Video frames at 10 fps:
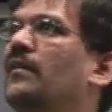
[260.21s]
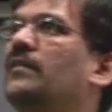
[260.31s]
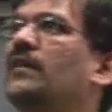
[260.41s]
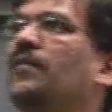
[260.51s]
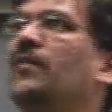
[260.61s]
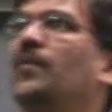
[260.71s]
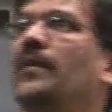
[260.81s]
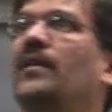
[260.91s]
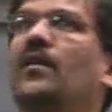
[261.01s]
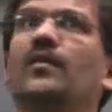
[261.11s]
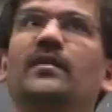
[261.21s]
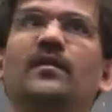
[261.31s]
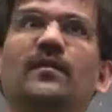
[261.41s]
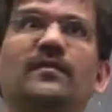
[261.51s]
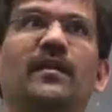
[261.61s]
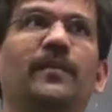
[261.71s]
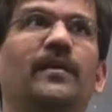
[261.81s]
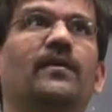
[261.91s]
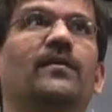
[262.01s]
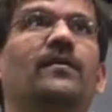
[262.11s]
stuff to be closer to the
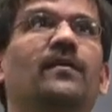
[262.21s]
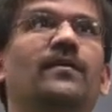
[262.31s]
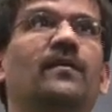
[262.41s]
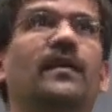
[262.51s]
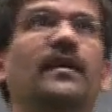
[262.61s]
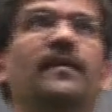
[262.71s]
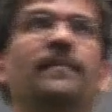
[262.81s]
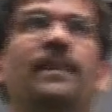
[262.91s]
CPU, right?